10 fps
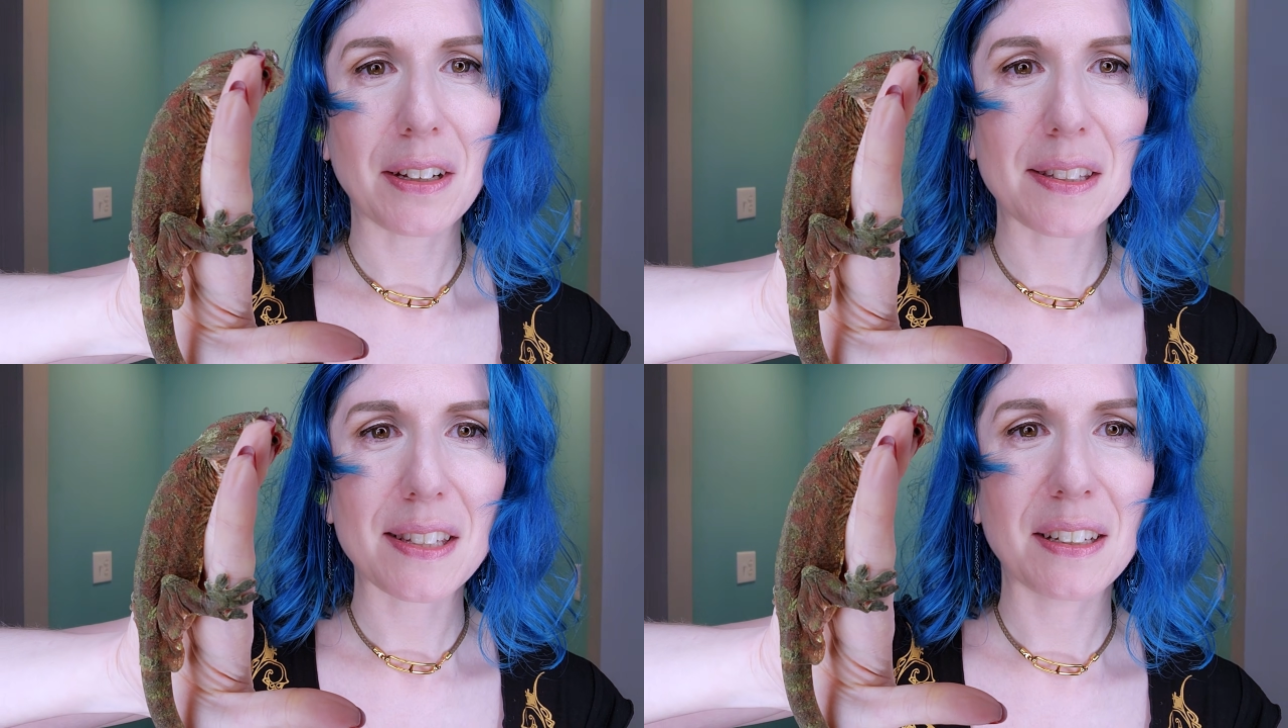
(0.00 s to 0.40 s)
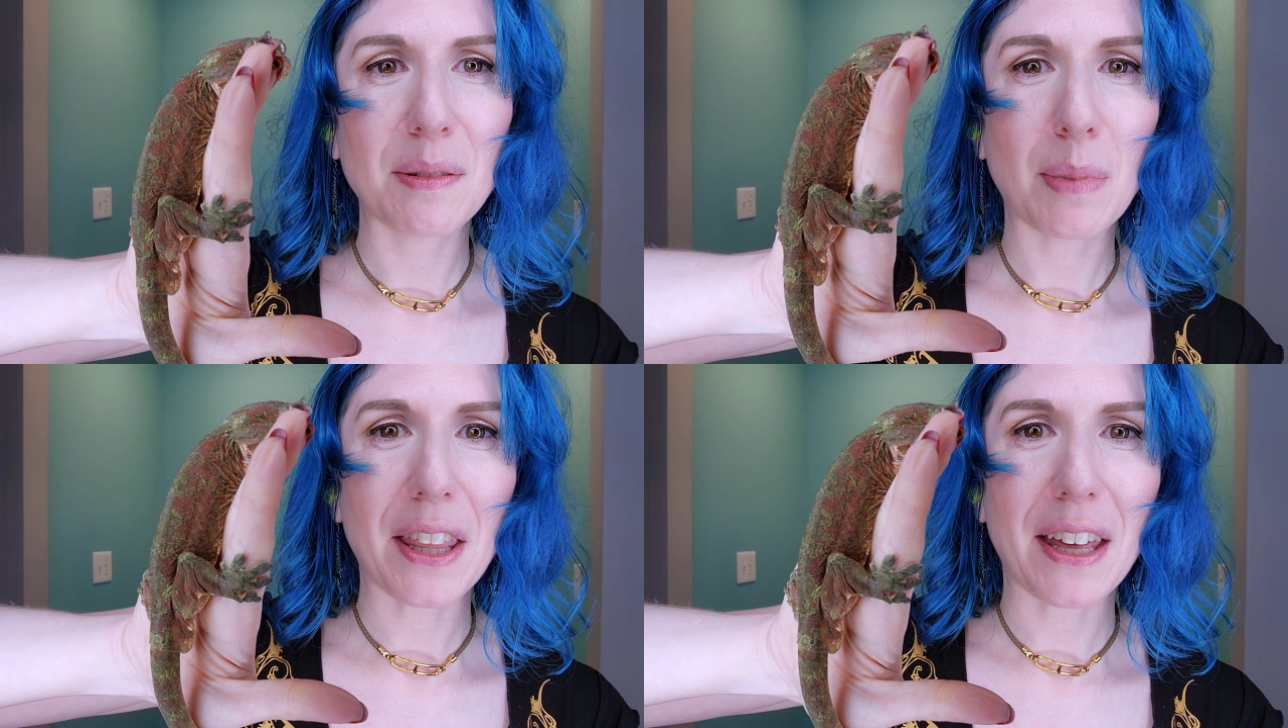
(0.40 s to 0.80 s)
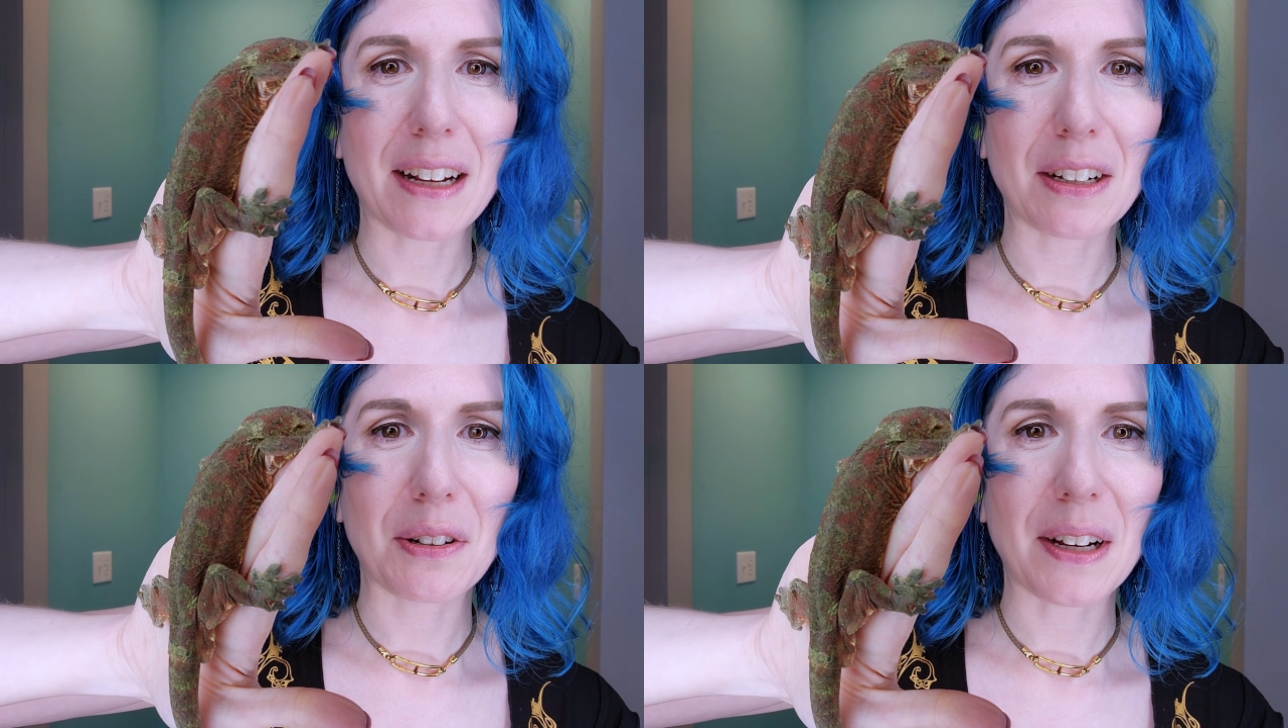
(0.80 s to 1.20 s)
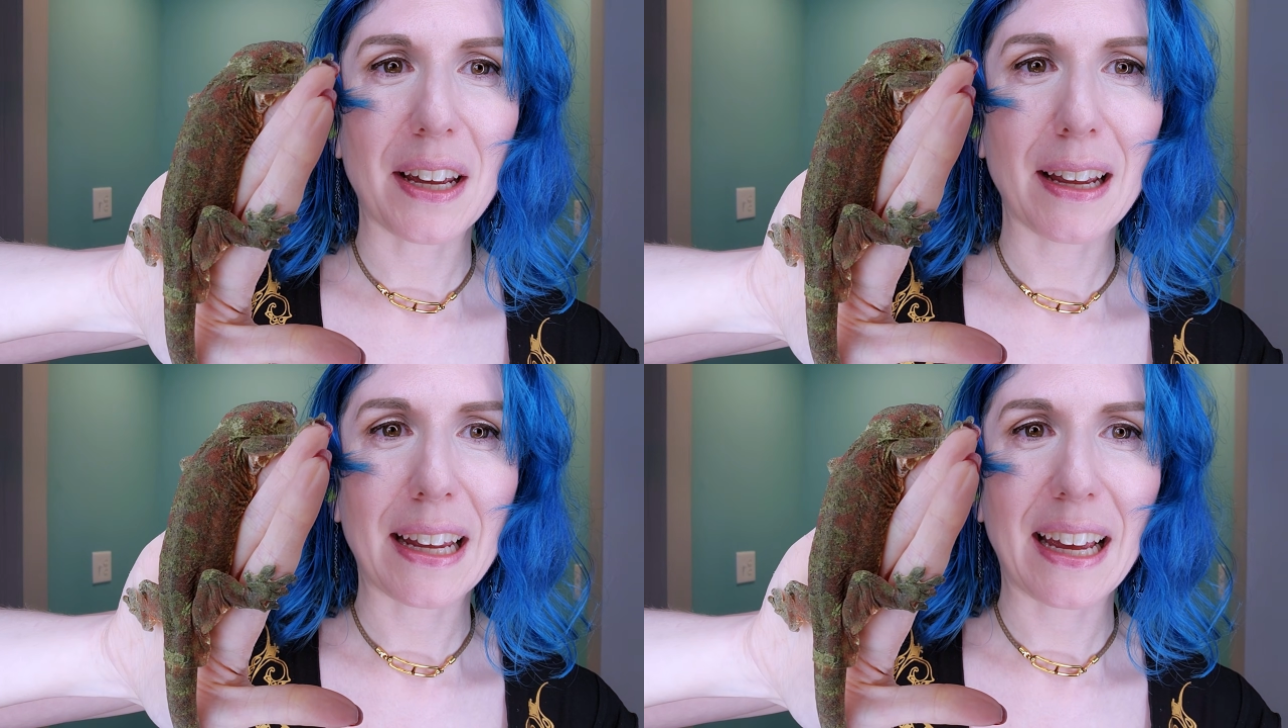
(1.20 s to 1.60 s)
it's hidden by that
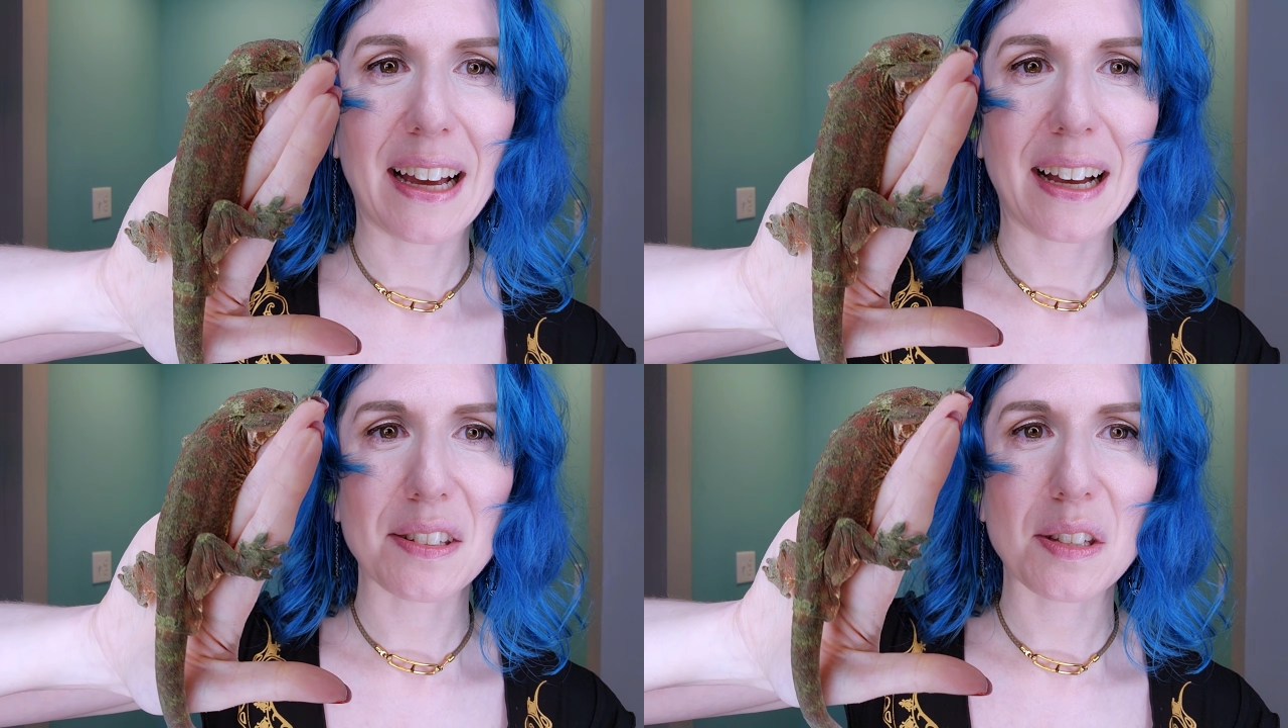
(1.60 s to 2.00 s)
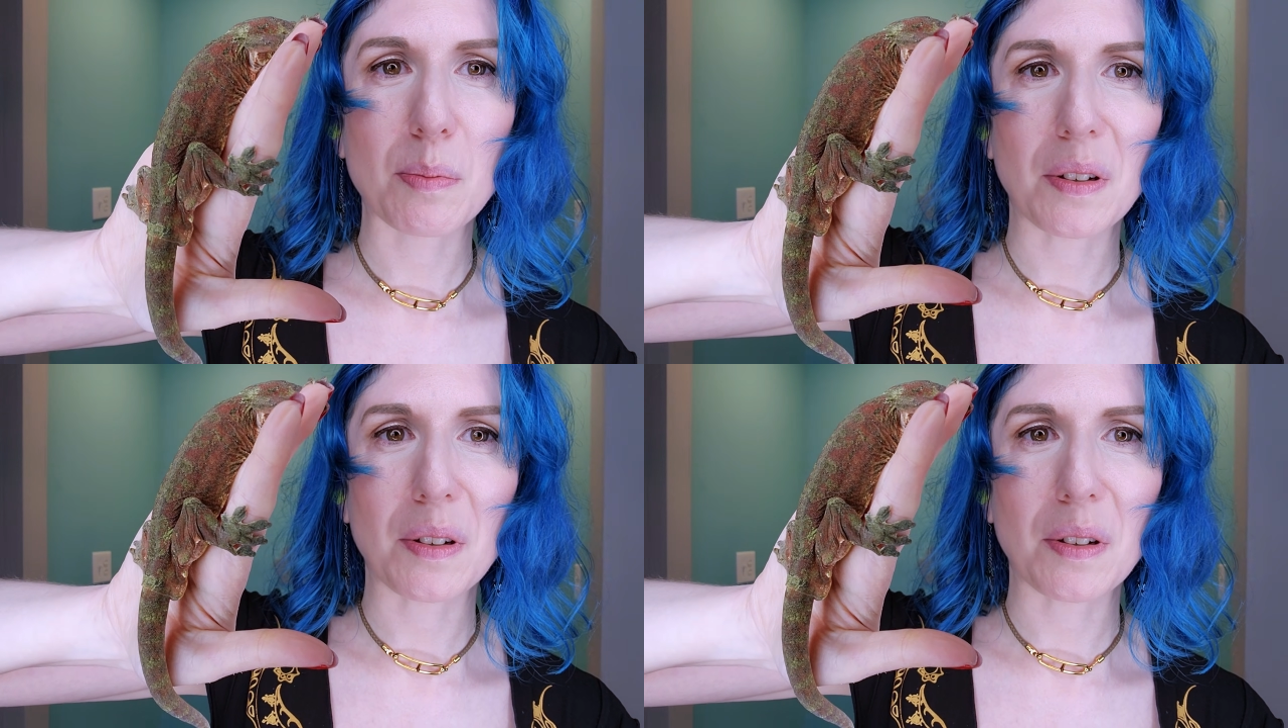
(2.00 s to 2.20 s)
gray cast,